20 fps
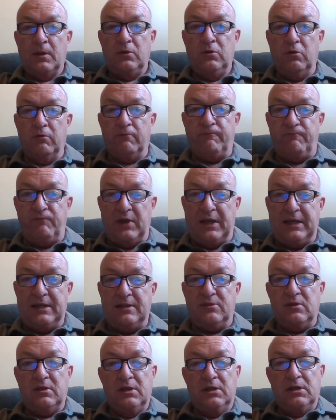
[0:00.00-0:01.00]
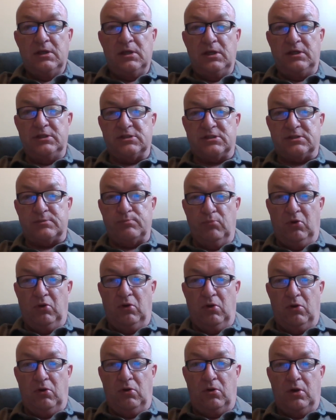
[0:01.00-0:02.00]
Your faith is
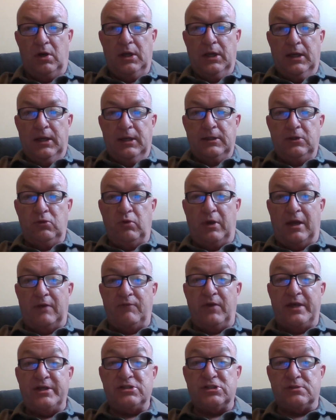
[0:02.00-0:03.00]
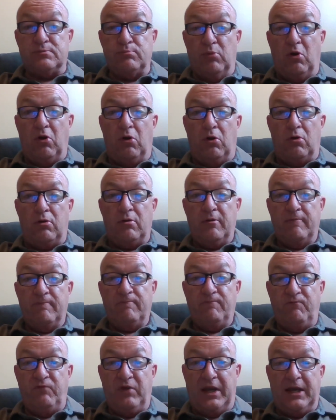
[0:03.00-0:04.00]
small. You have a small
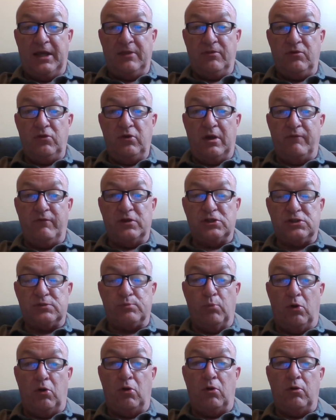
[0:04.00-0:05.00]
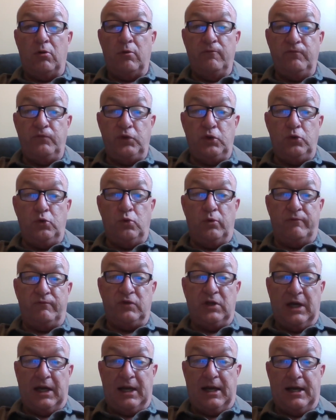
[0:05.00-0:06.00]
faith. You have a small view
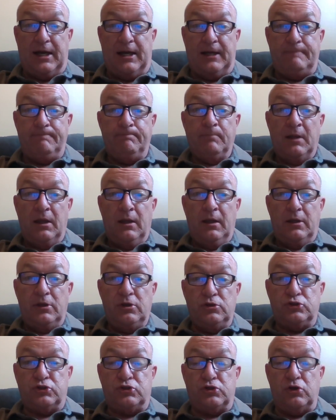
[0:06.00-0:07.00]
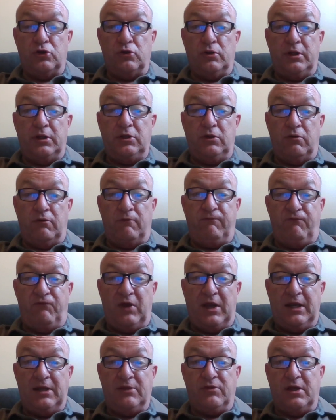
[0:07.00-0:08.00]
of God. You, certainly, your
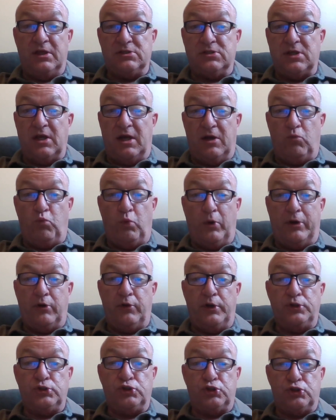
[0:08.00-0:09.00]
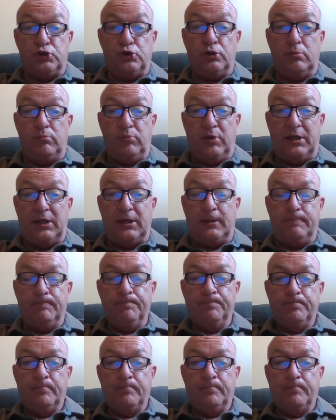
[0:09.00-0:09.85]
faith is not where it should be.